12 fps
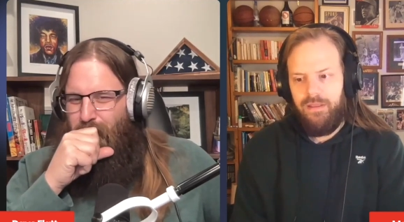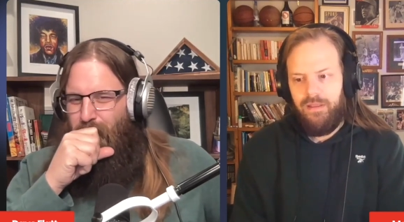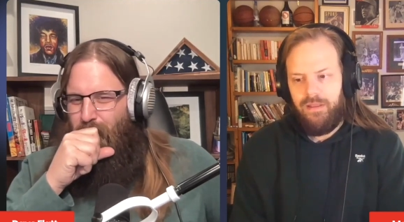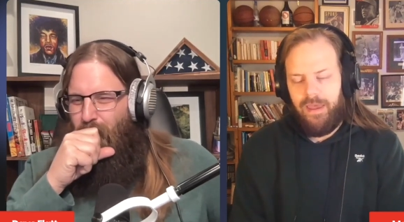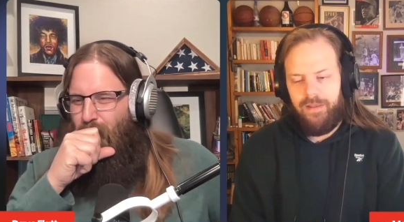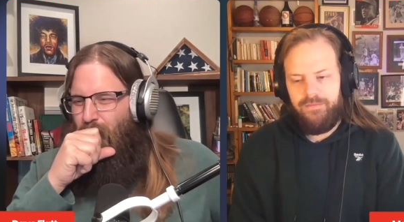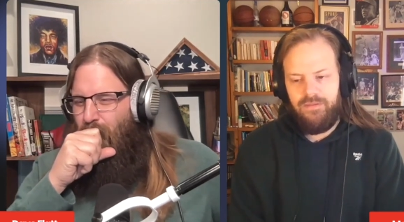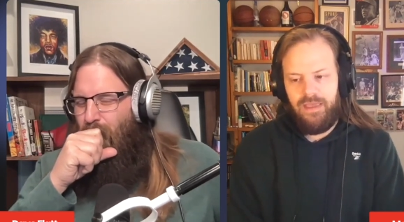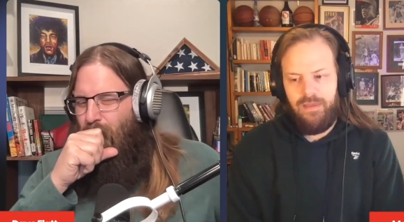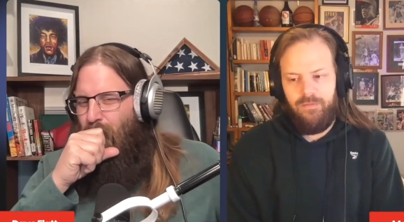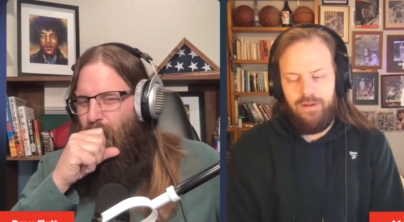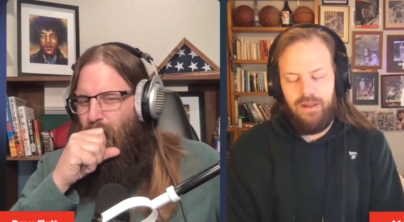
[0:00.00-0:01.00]
Speaker 1: as the
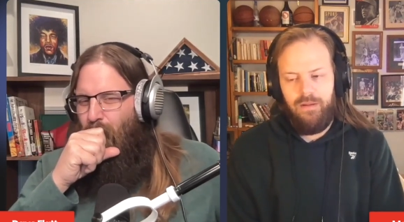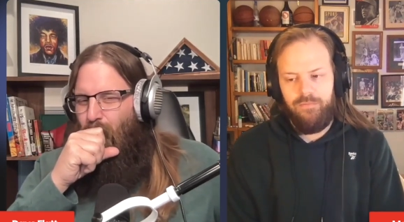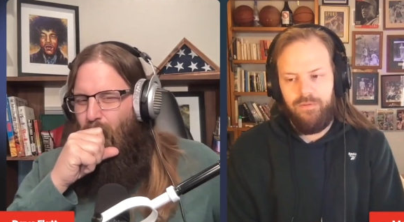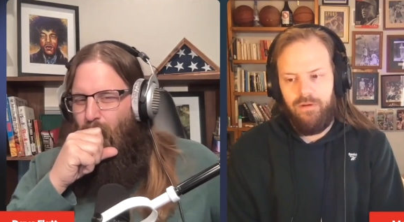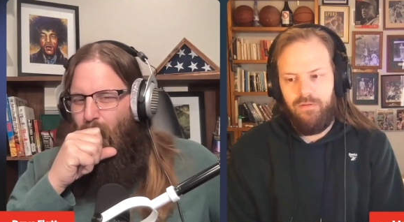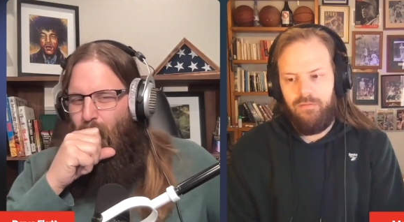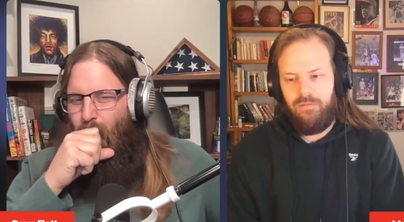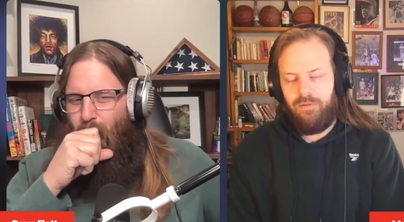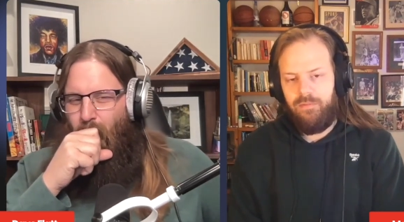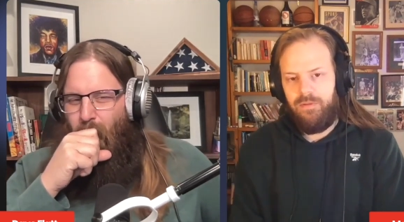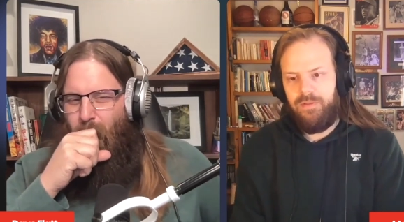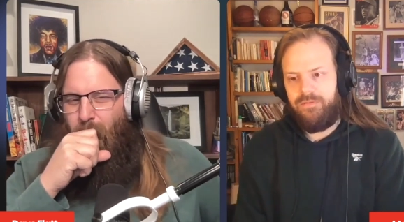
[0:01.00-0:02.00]
game went on, bro,
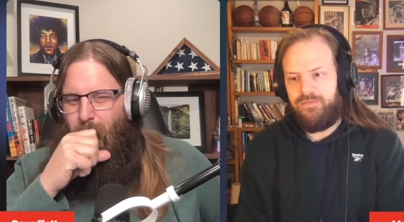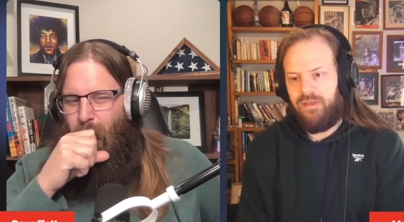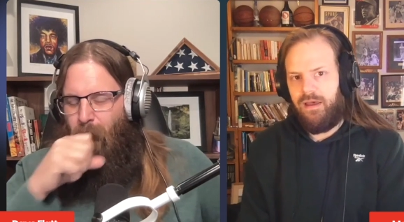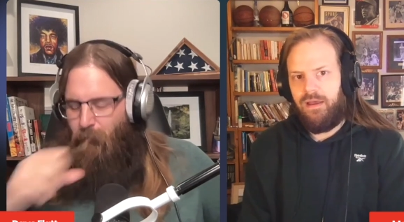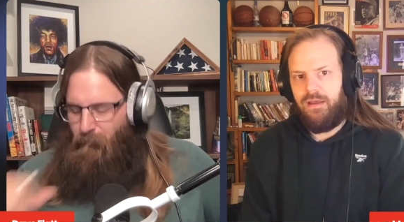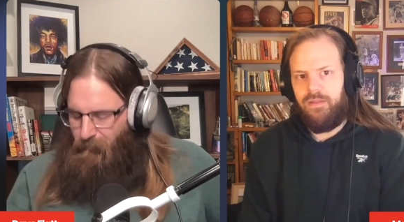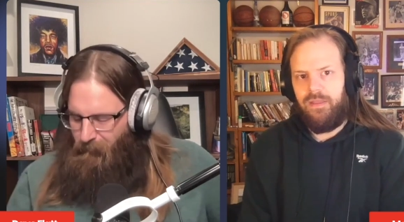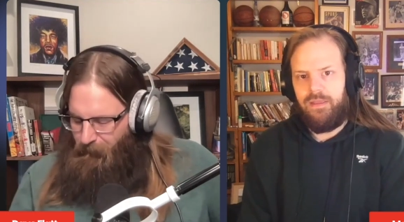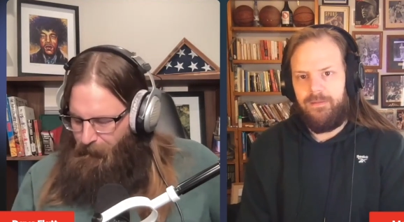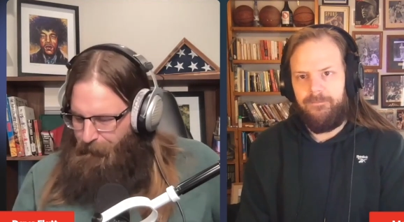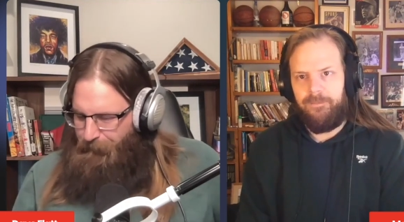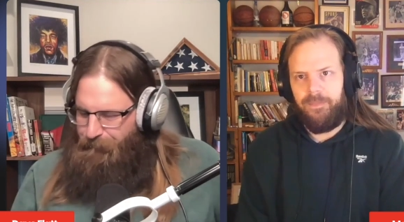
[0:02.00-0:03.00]
we really saw
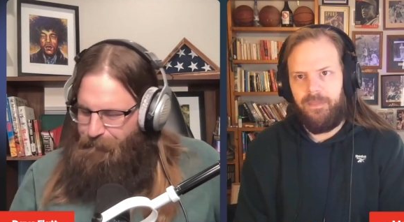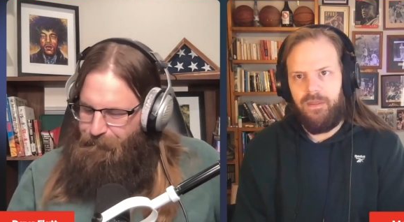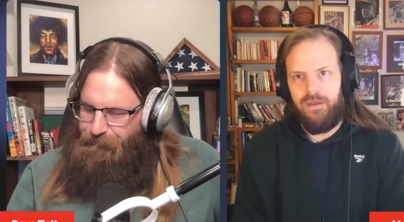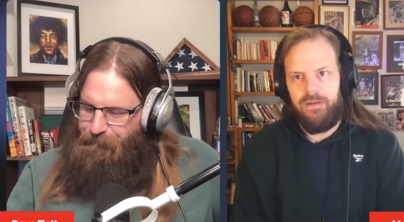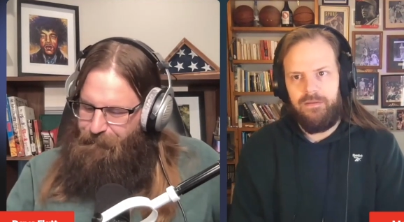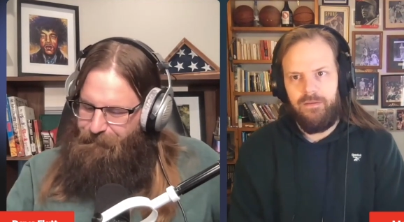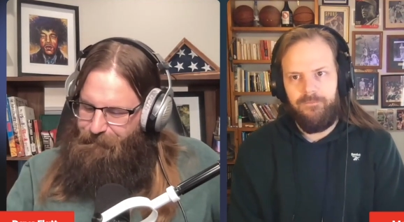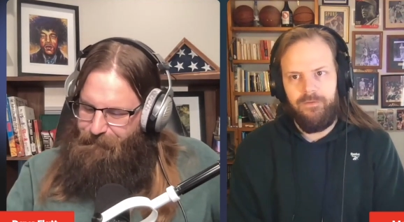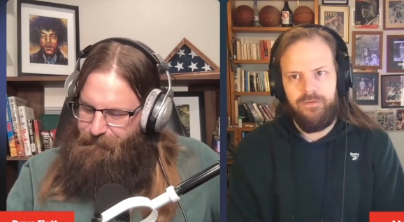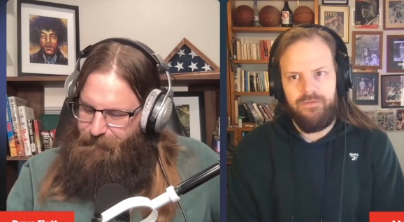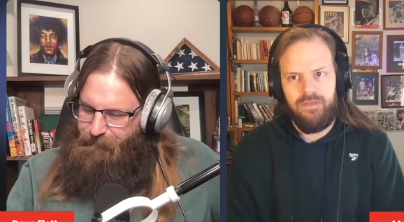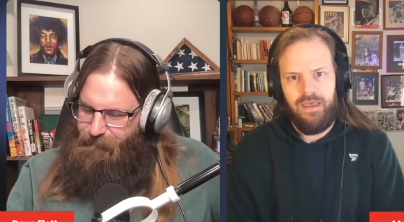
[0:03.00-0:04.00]
like a
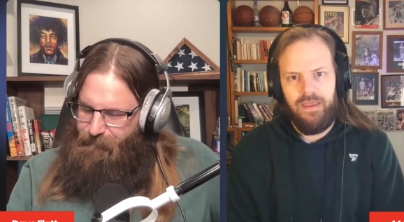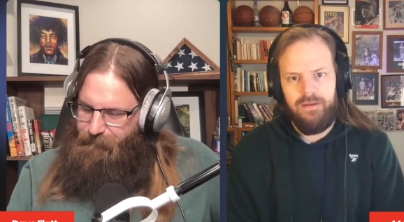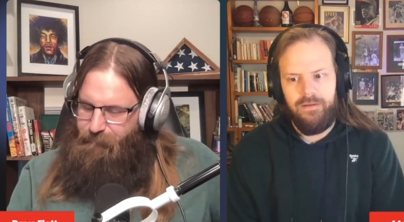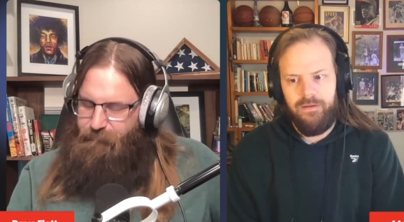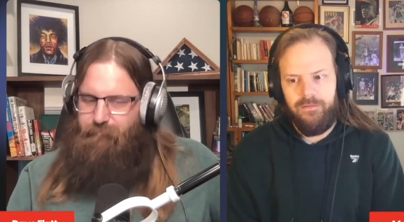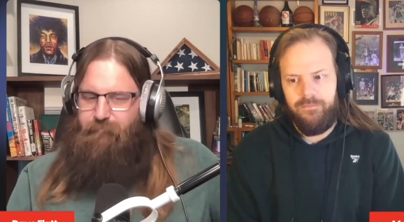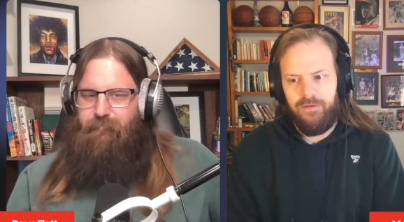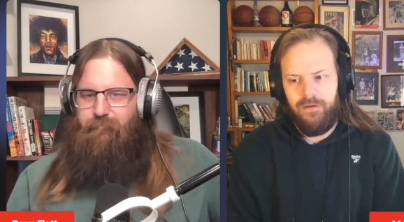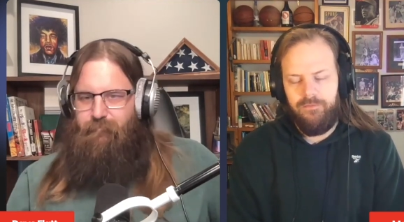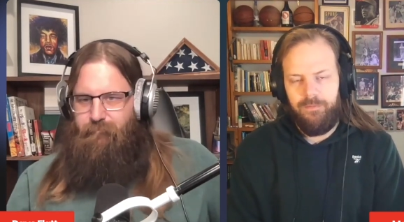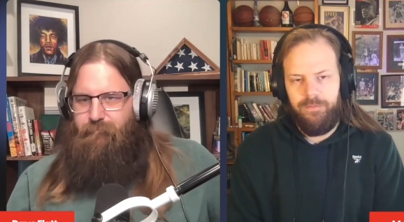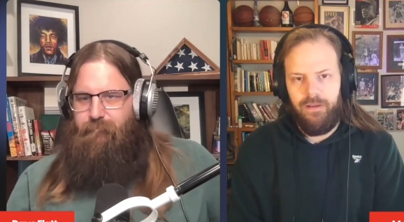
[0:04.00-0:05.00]
different side of
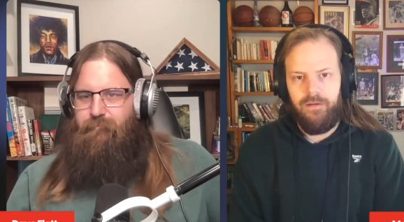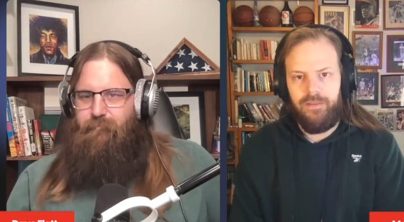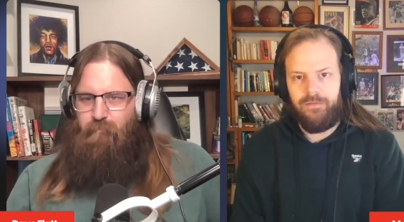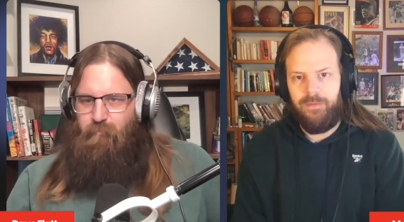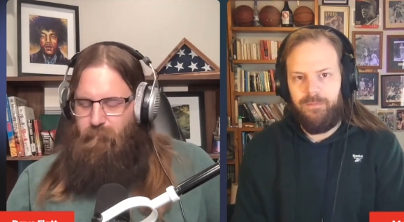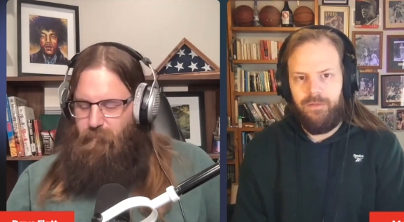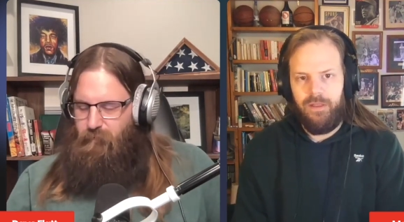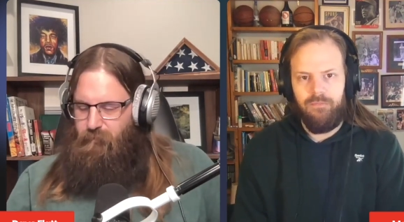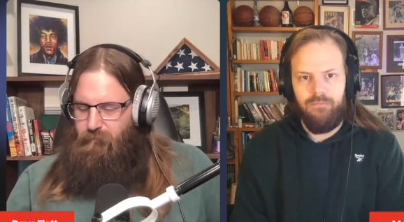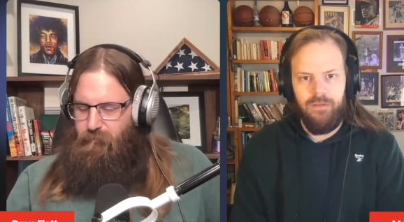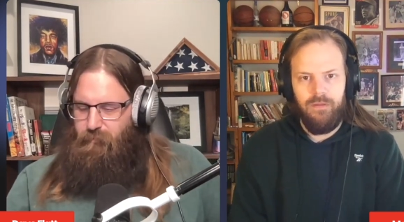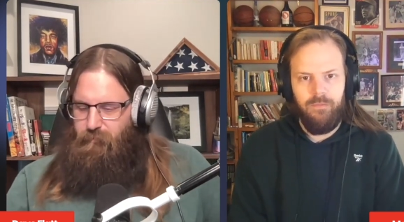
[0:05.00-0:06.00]
of a player that's been
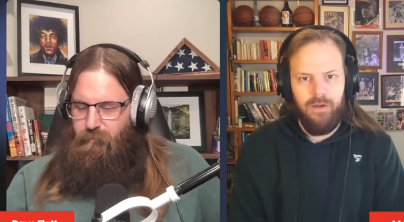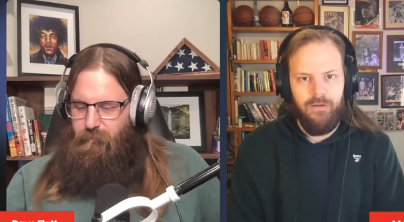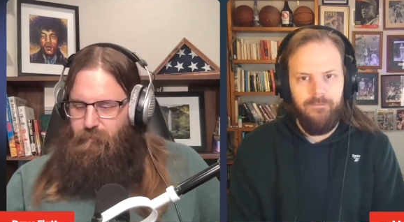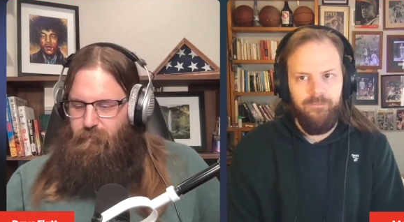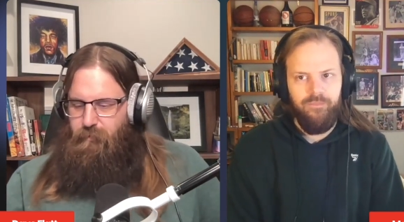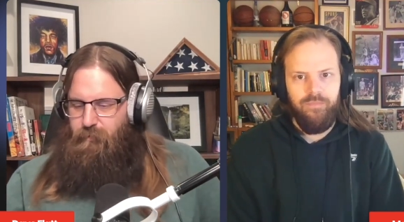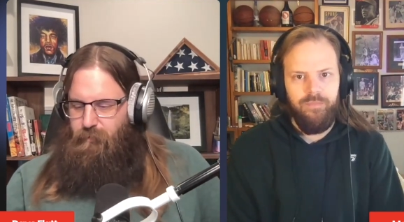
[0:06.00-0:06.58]
playing really well.